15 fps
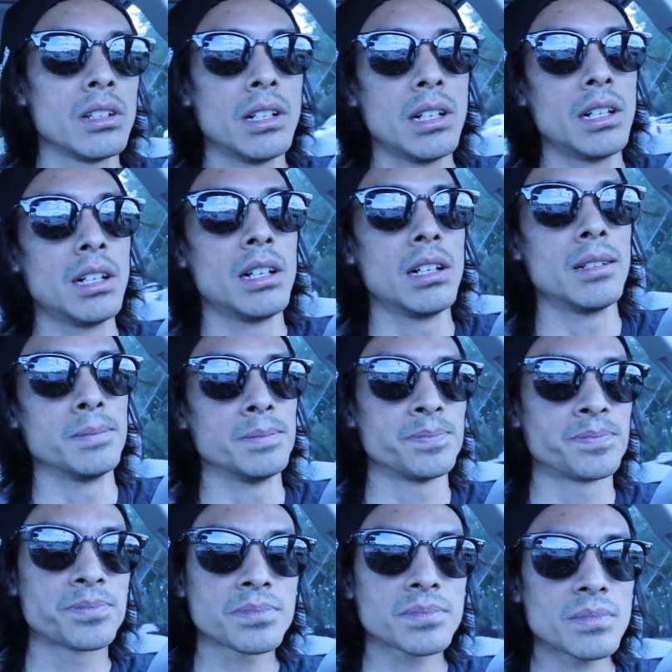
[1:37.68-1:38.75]

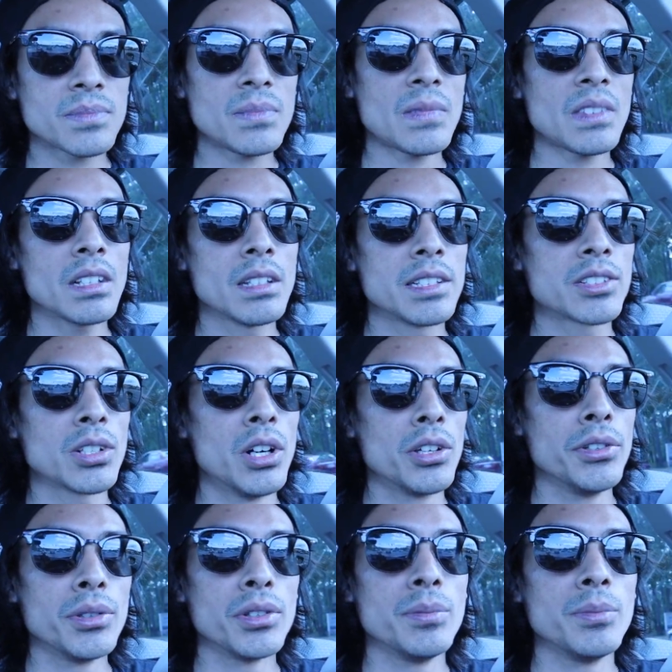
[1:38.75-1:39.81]
um, it's all
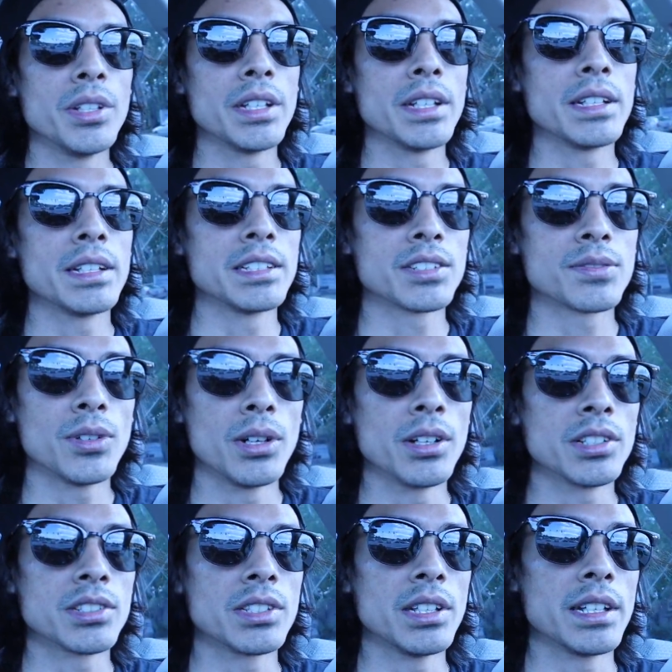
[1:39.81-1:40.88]
new to me and as far
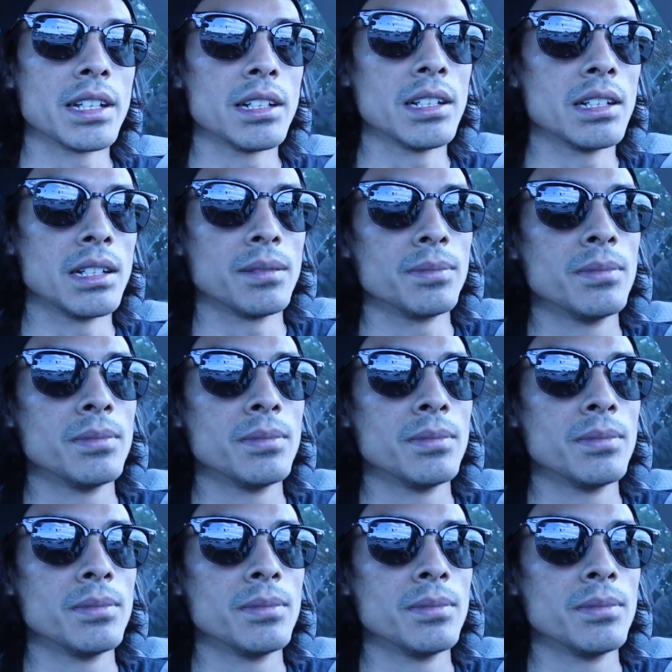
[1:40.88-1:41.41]
as like uh,